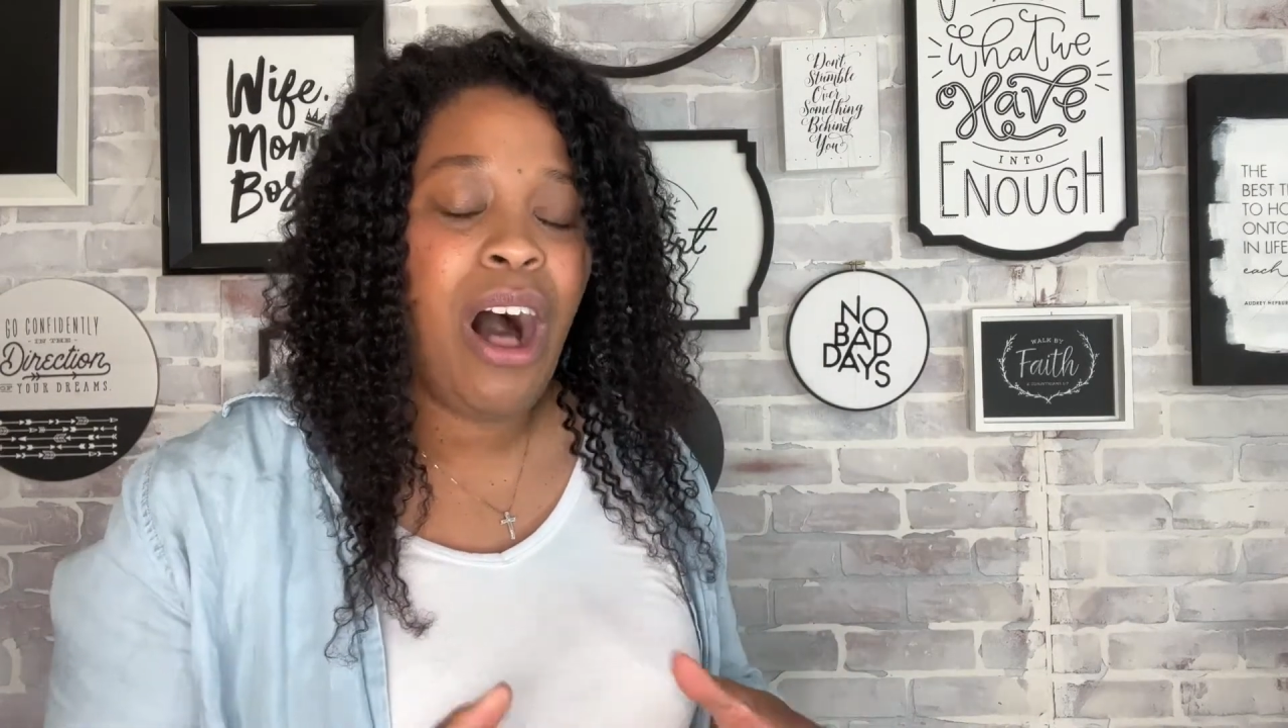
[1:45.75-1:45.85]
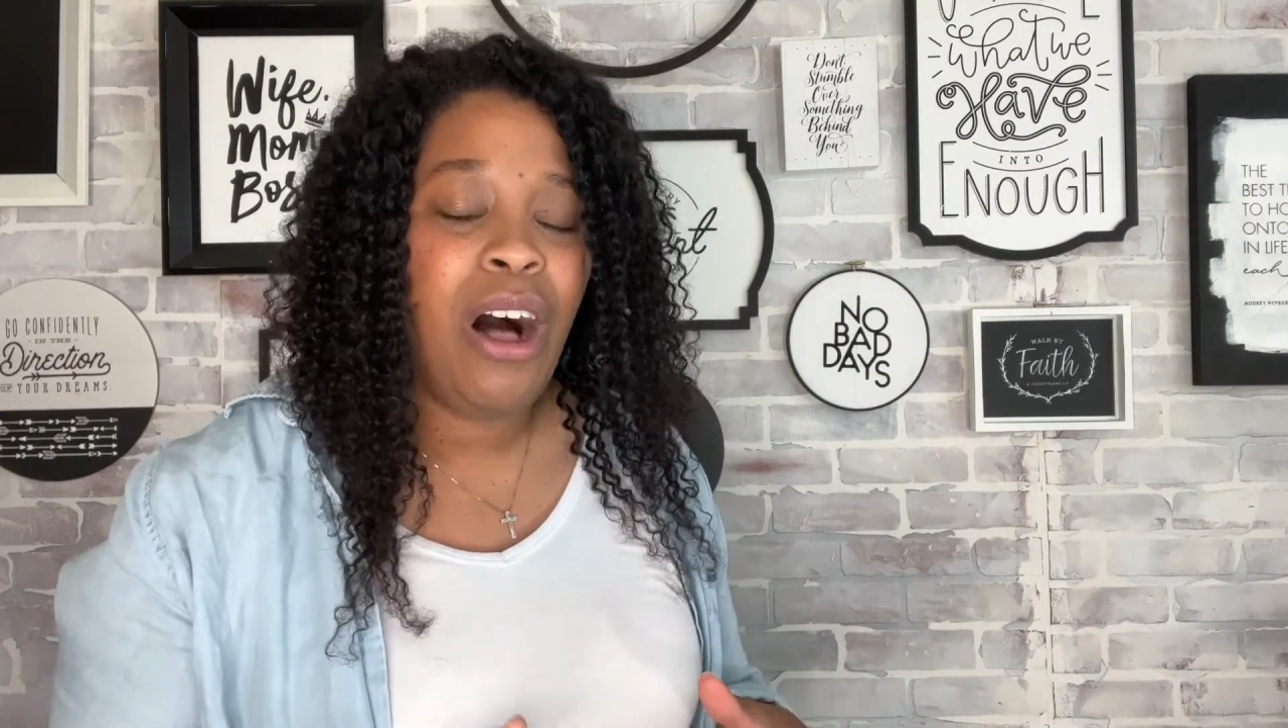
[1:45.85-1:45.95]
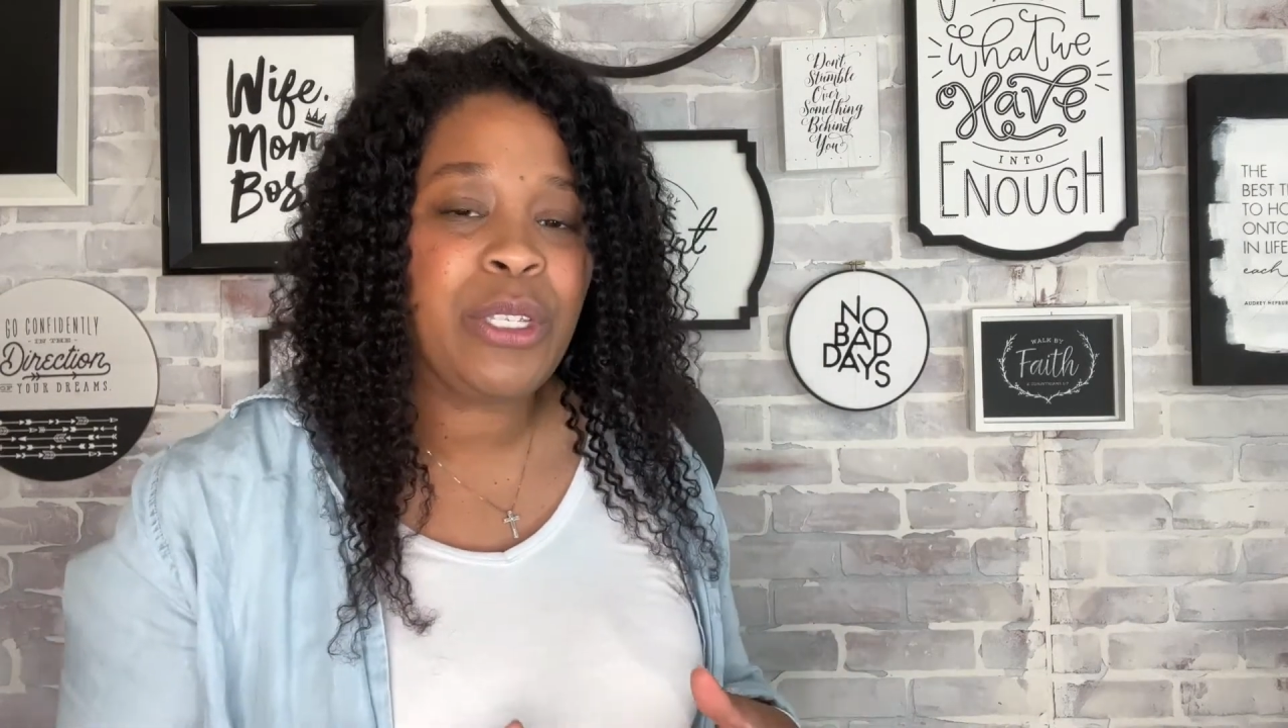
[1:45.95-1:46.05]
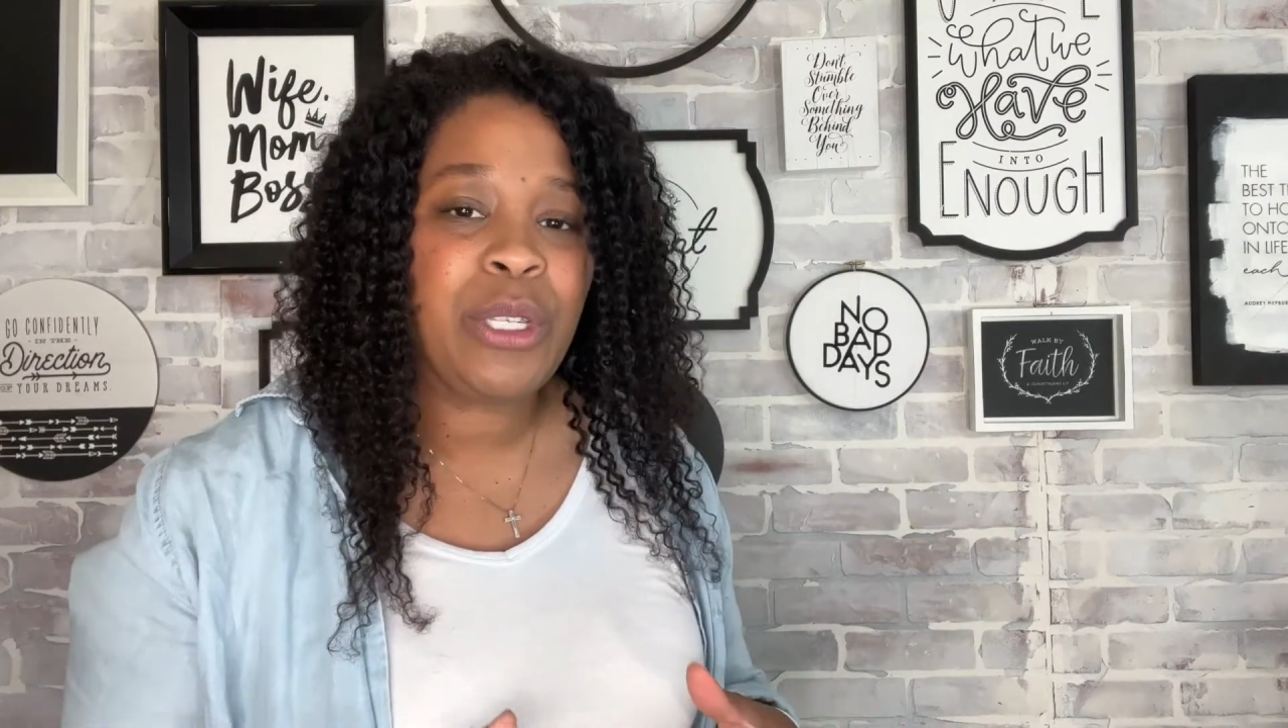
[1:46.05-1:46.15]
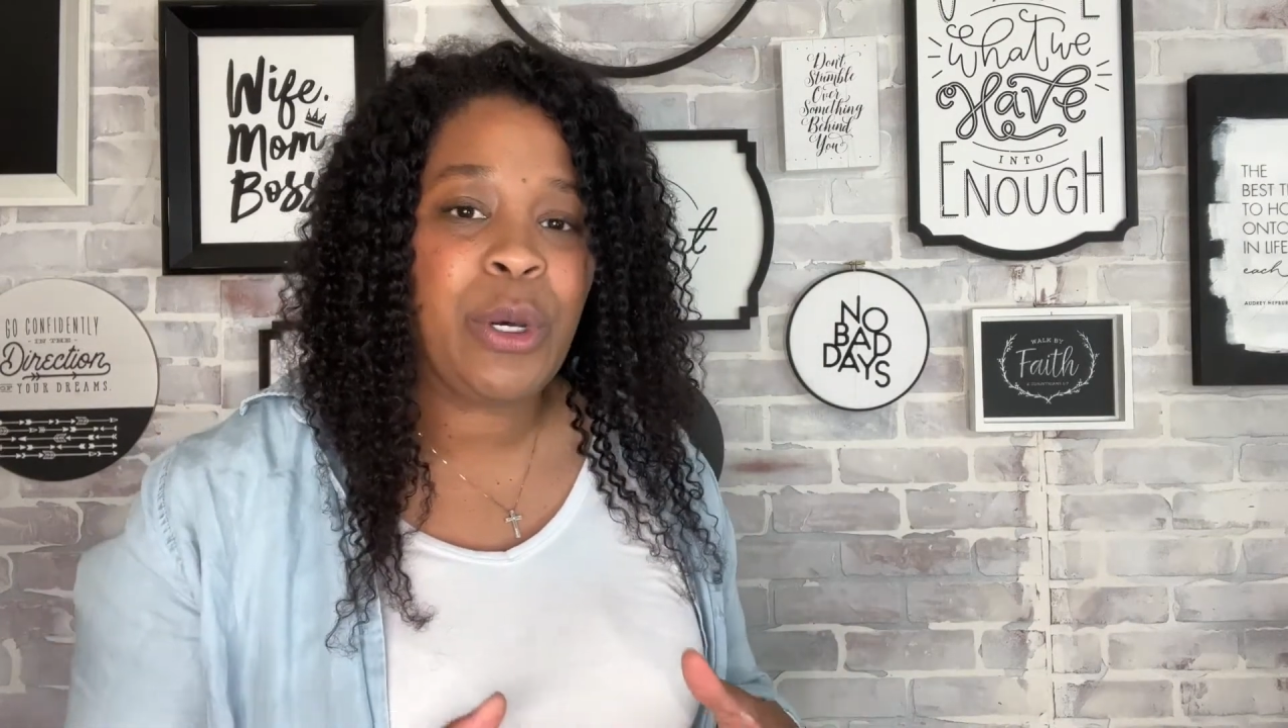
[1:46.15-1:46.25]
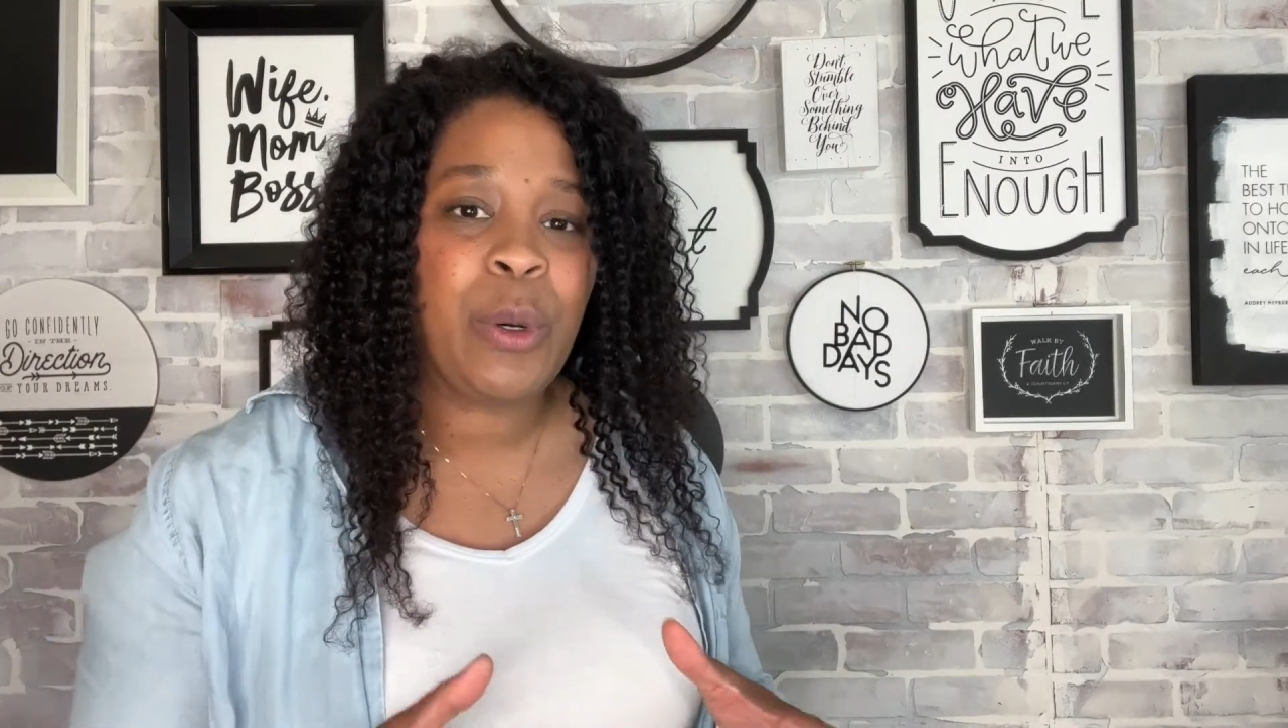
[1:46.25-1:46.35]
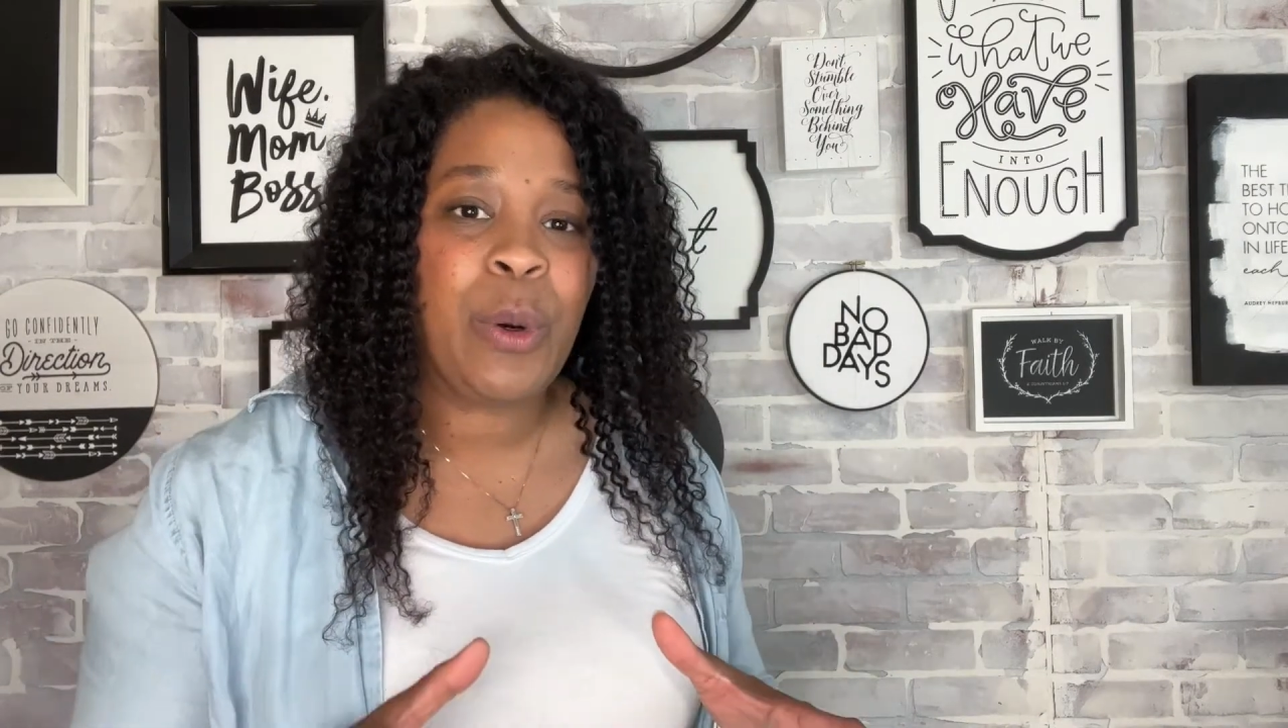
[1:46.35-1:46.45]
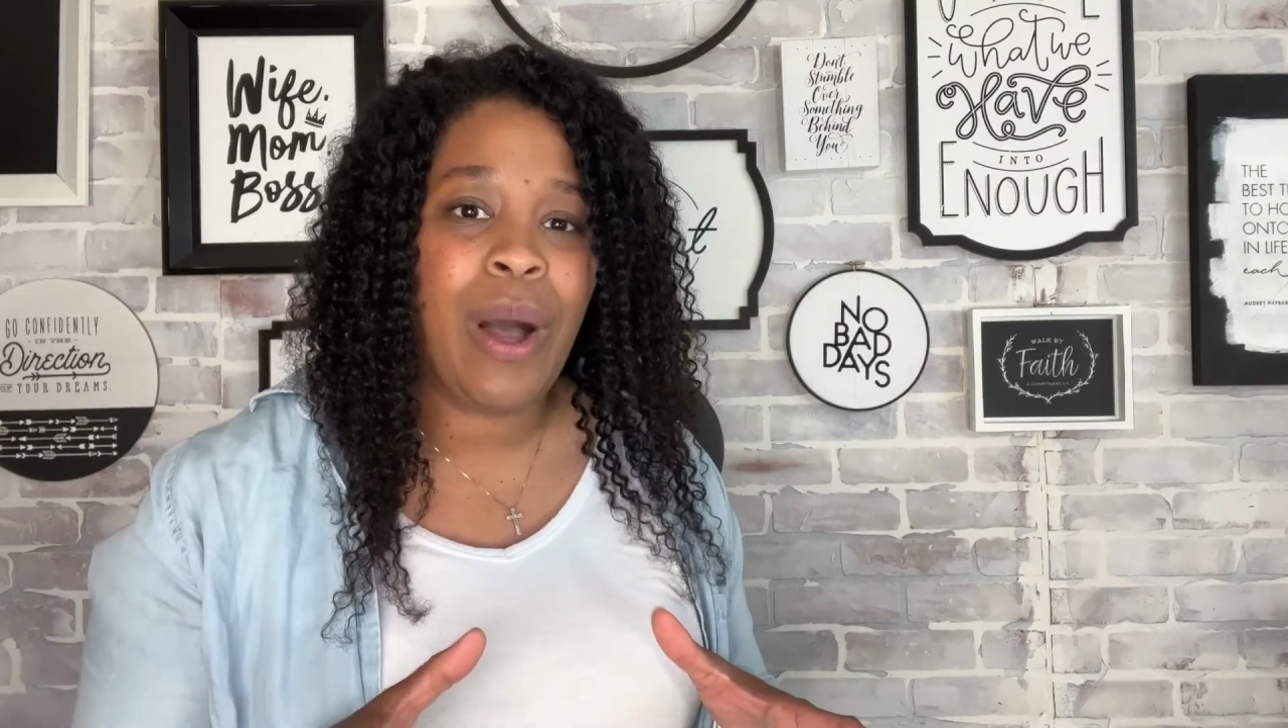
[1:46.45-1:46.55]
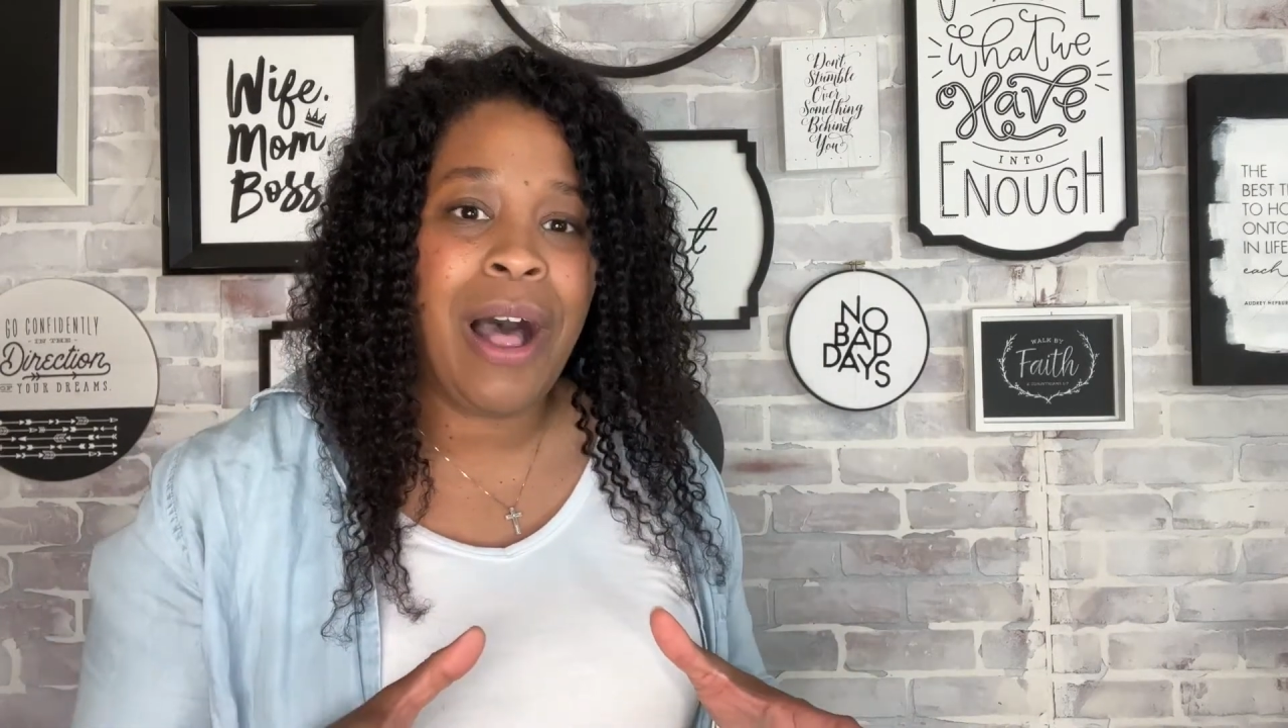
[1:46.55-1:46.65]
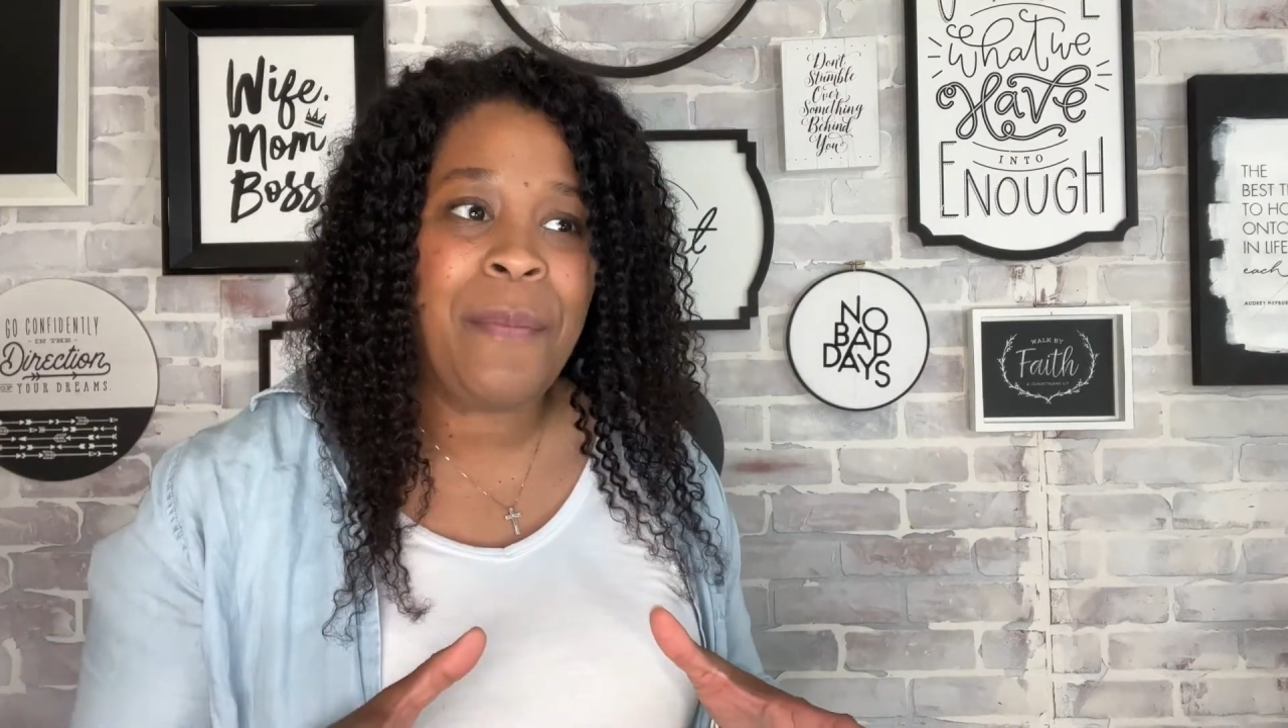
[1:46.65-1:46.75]

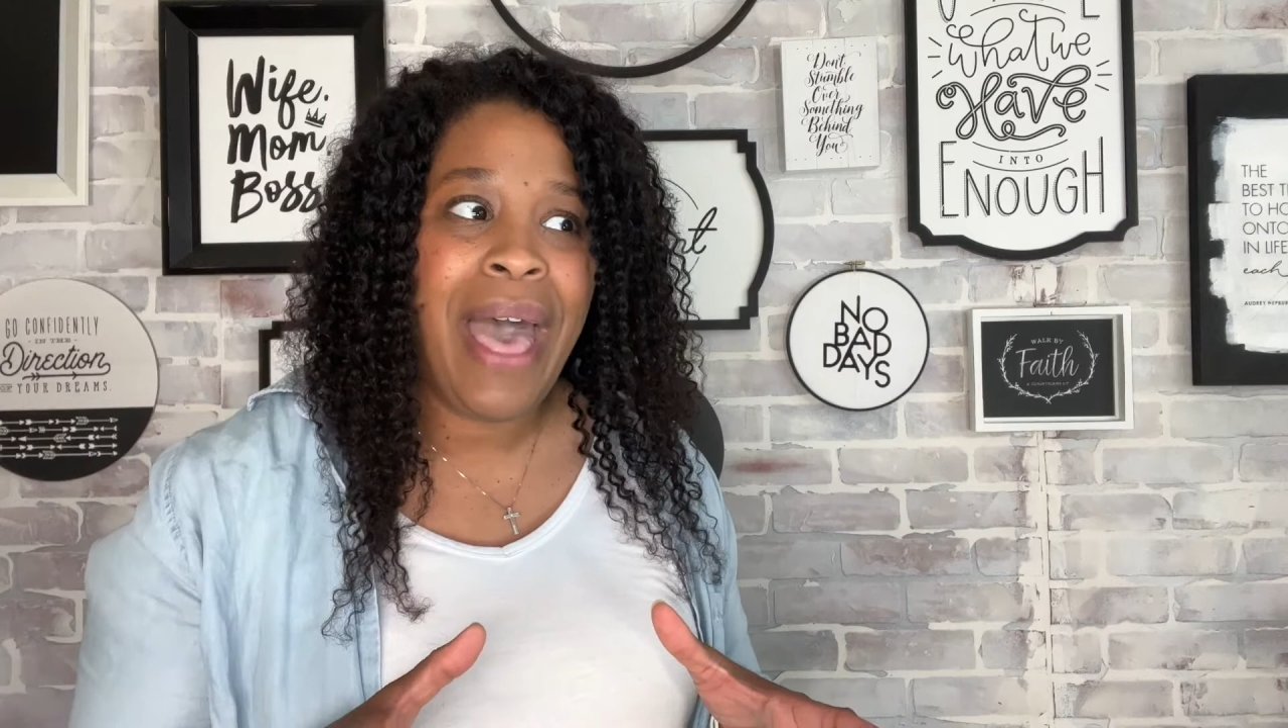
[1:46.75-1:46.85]
also um,